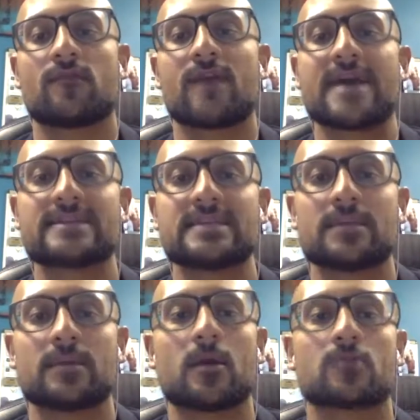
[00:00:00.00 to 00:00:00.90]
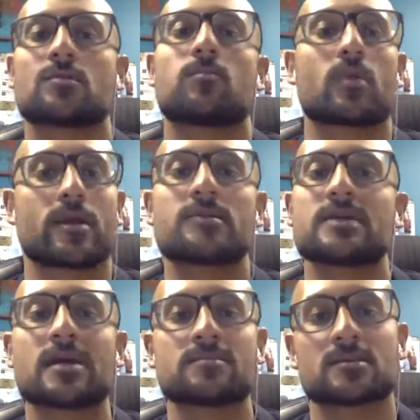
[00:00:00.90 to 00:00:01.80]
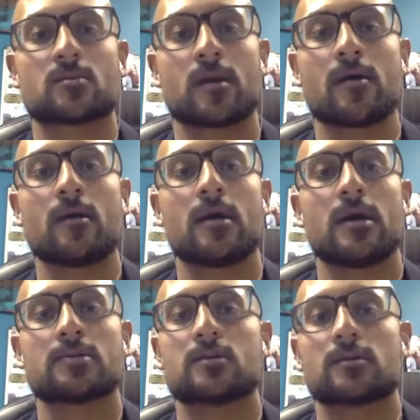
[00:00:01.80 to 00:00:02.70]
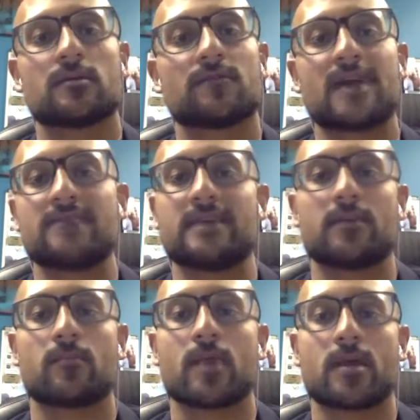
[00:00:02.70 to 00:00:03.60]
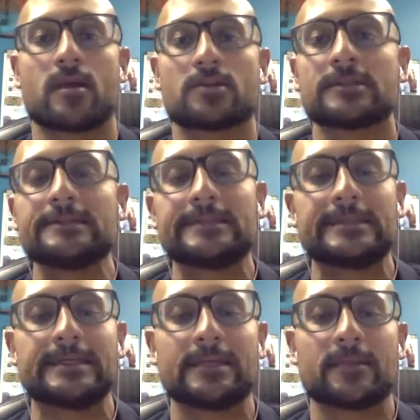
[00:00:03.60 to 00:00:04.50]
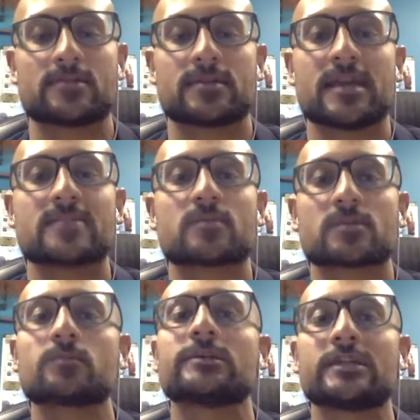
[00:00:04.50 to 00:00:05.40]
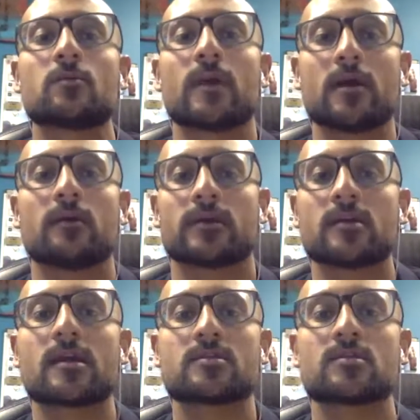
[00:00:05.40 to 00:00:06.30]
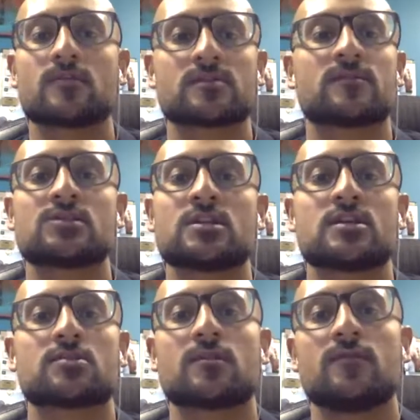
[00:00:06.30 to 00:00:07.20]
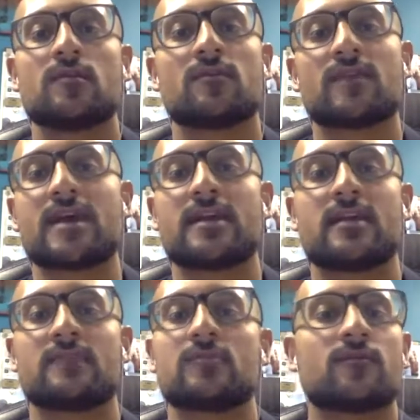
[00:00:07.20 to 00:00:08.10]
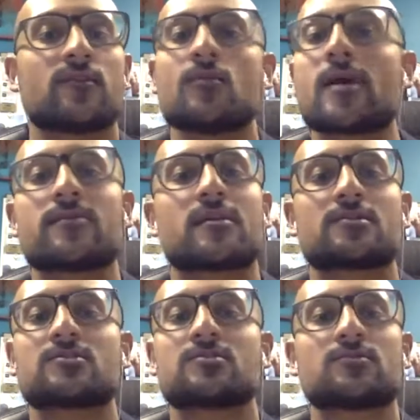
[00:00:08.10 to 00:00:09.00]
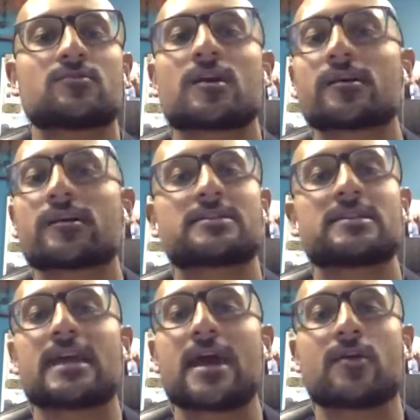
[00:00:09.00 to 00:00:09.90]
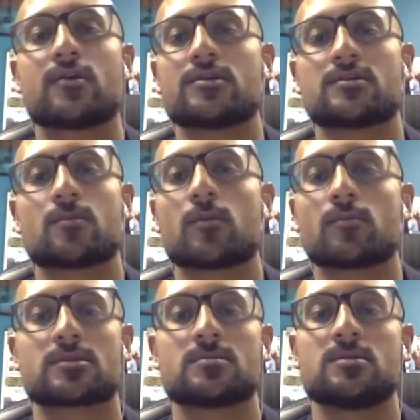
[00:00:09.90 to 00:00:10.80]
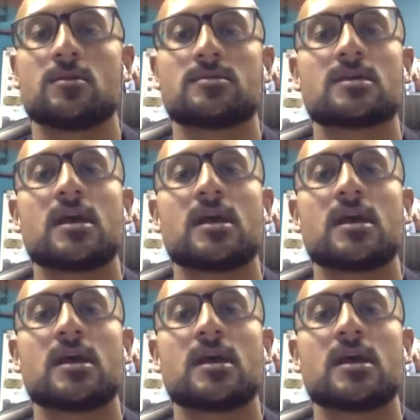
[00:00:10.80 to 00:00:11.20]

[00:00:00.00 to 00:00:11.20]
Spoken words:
fasting, but also prayer times as well. So the 5 daily prayers. And so that has worked really well here at the University of Virginia. So if you out there are struggling to see how you can support Muslim students,